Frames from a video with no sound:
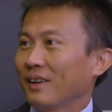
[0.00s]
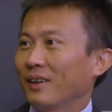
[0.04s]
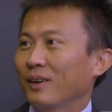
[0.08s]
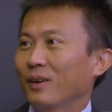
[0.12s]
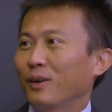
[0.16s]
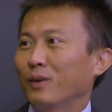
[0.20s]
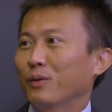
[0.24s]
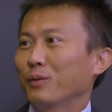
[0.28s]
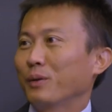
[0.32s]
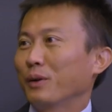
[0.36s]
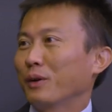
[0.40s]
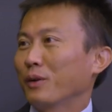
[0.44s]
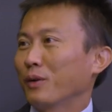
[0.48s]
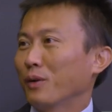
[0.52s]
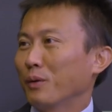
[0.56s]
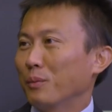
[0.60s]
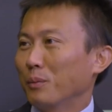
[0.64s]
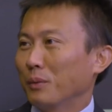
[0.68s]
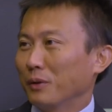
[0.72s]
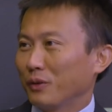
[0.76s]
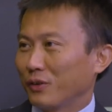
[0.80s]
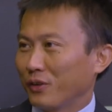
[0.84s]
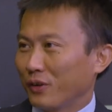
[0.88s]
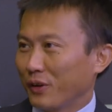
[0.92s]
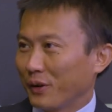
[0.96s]
or we call
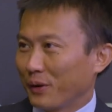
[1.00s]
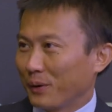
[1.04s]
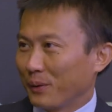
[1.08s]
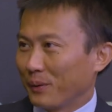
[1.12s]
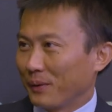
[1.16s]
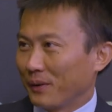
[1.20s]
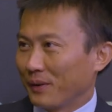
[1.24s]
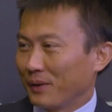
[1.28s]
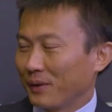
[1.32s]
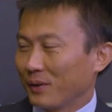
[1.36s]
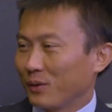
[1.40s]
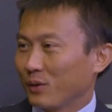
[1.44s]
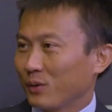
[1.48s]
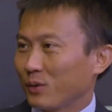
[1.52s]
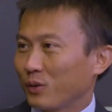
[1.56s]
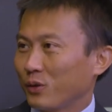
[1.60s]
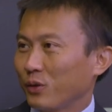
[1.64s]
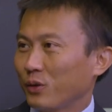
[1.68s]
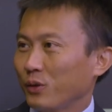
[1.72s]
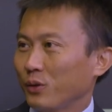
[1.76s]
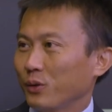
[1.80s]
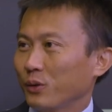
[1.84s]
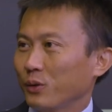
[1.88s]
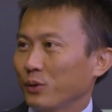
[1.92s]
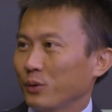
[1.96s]
materials,
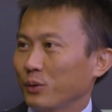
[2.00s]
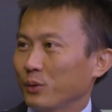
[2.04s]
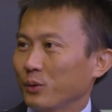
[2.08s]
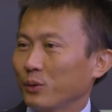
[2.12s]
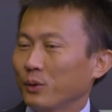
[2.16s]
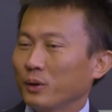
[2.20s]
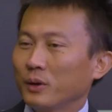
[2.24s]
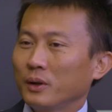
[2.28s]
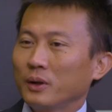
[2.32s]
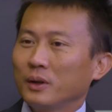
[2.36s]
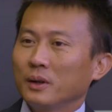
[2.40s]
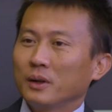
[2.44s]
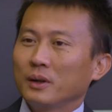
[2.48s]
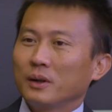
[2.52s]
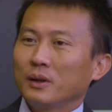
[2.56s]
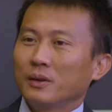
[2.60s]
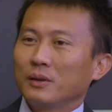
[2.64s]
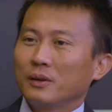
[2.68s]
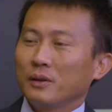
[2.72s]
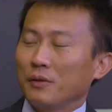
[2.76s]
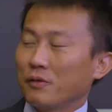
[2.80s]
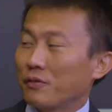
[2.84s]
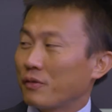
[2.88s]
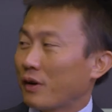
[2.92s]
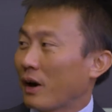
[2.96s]
to
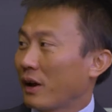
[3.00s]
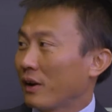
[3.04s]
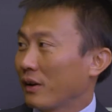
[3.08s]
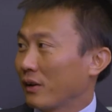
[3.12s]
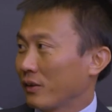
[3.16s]
define